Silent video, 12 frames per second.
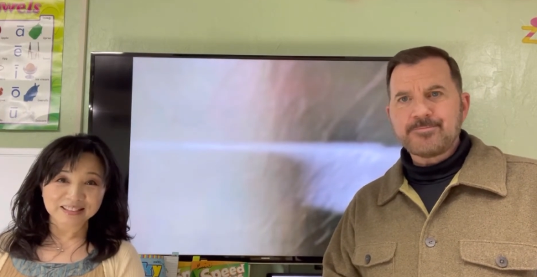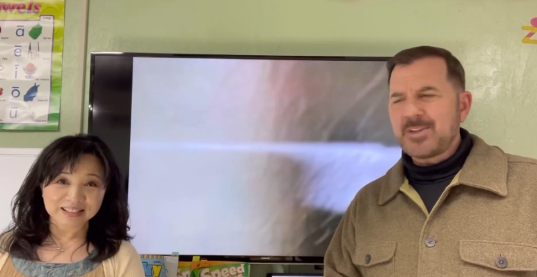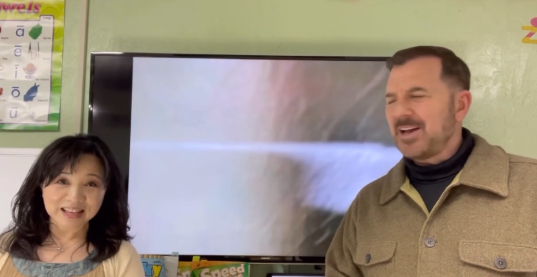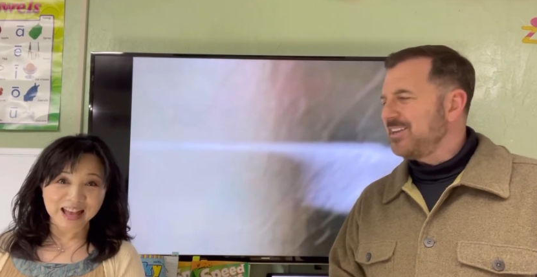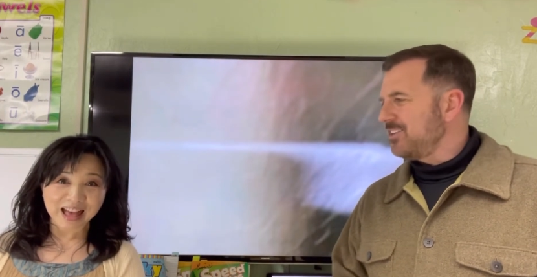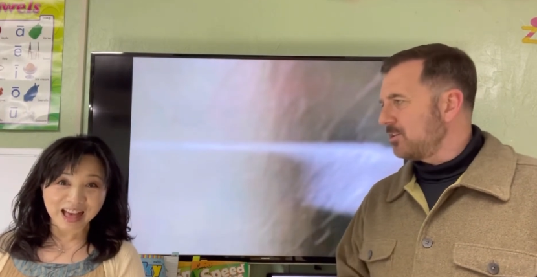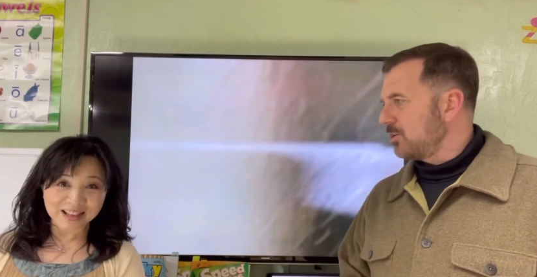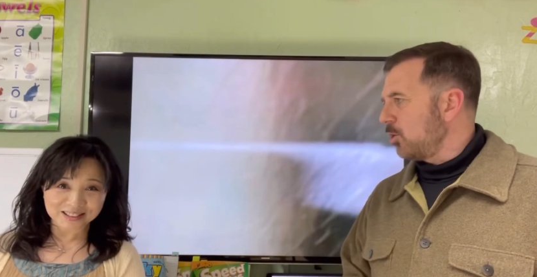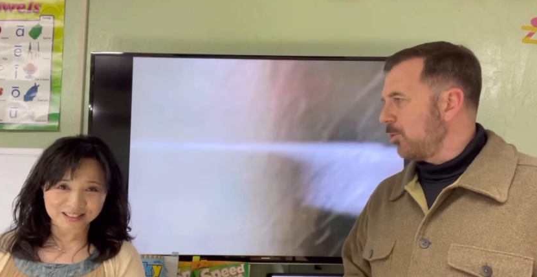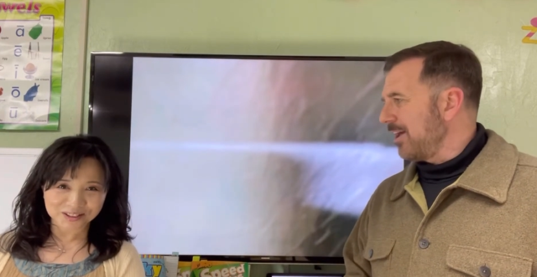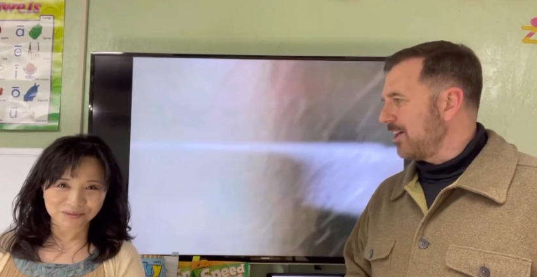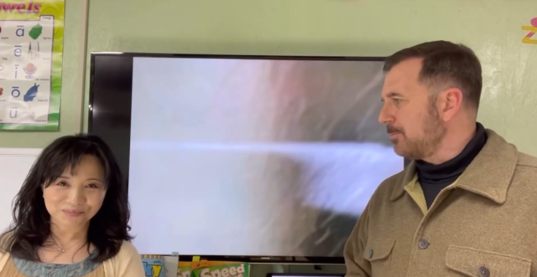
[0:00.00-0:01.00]
Speaker 1: I didn't
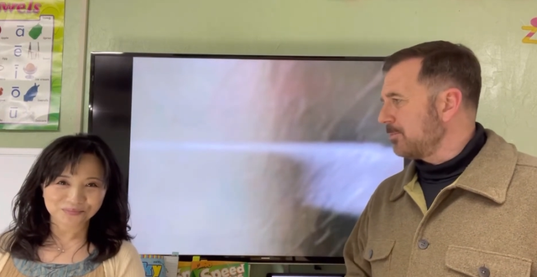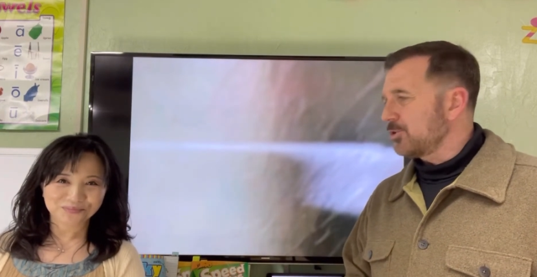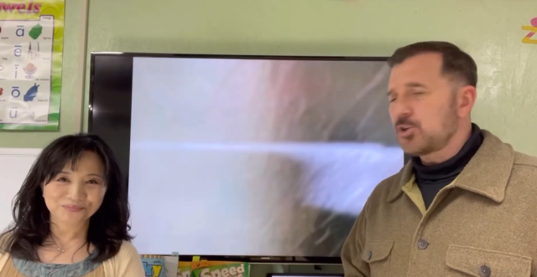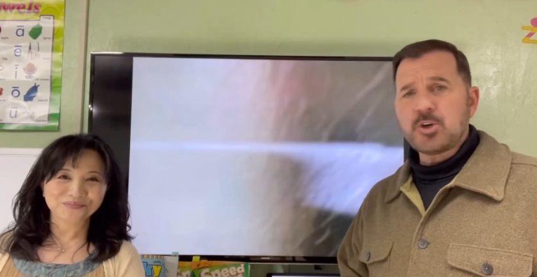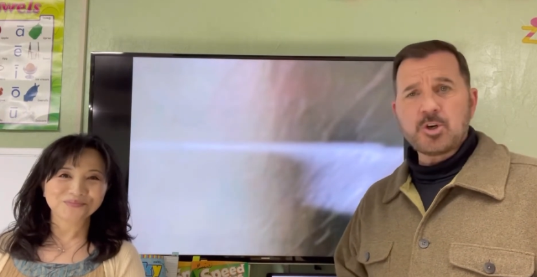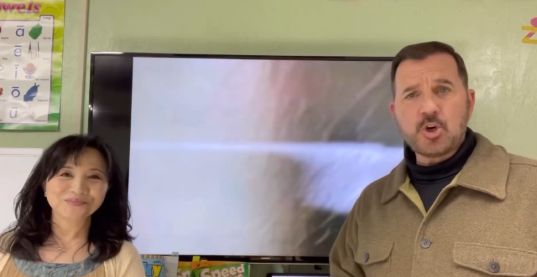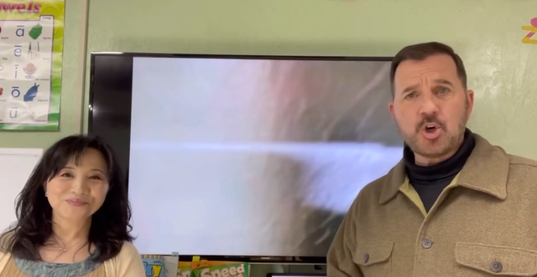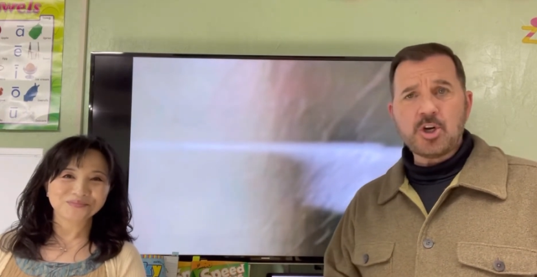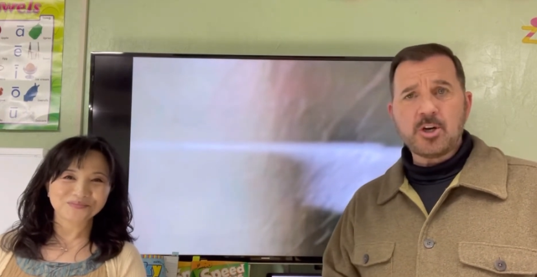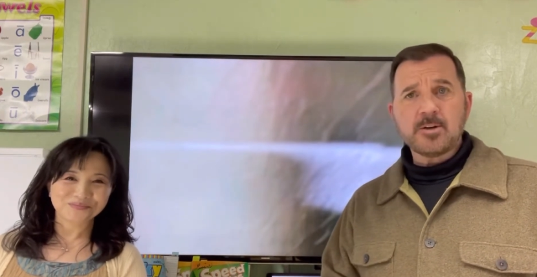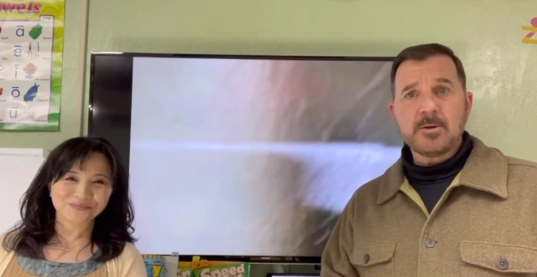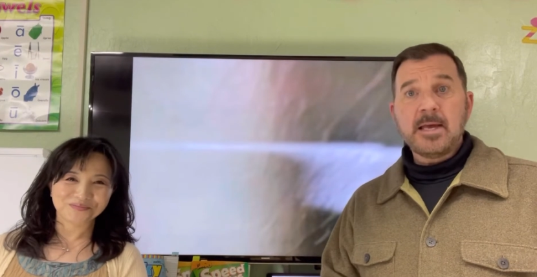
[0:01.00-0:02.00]
know animals could
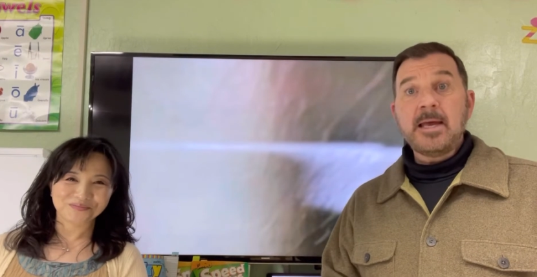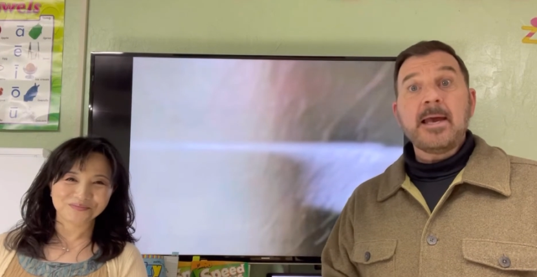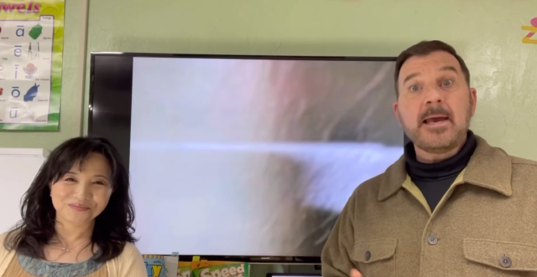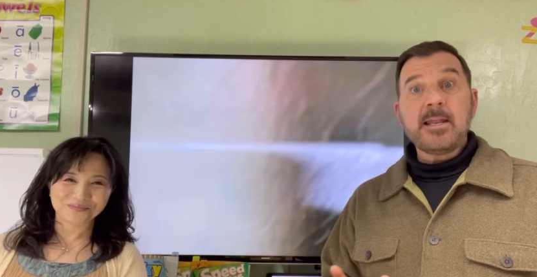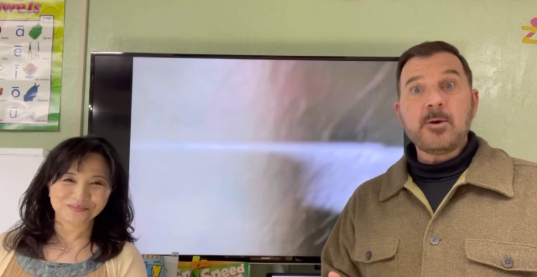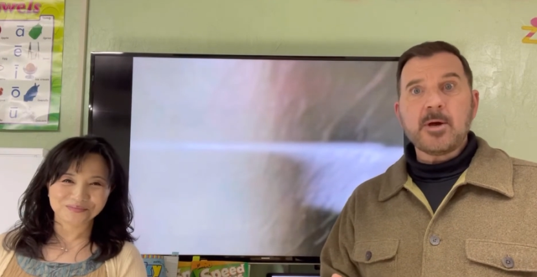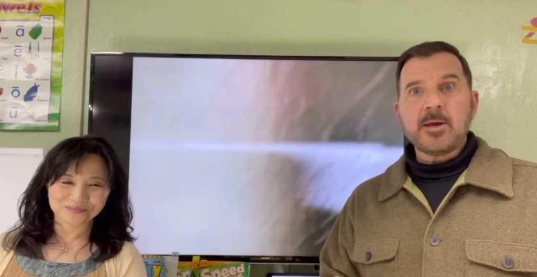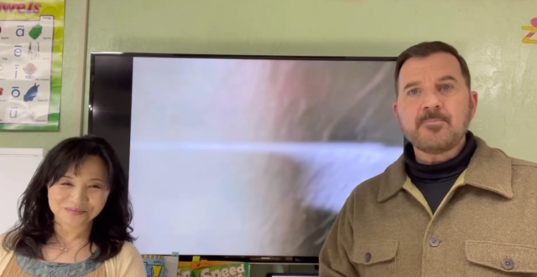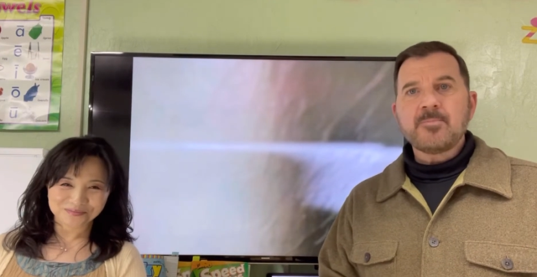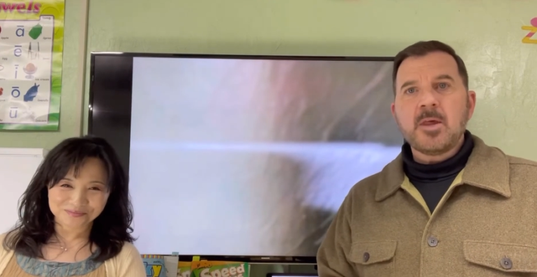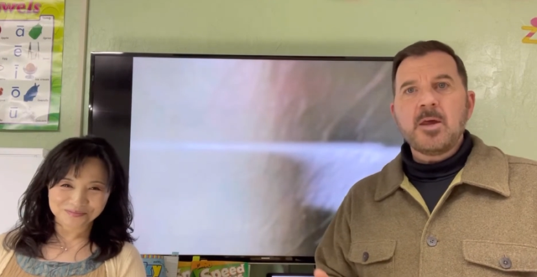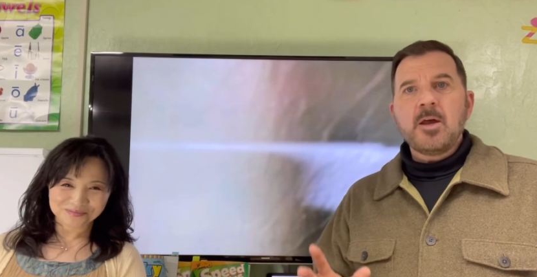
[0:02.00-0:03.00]
cook. Mm-hmm. Anyway,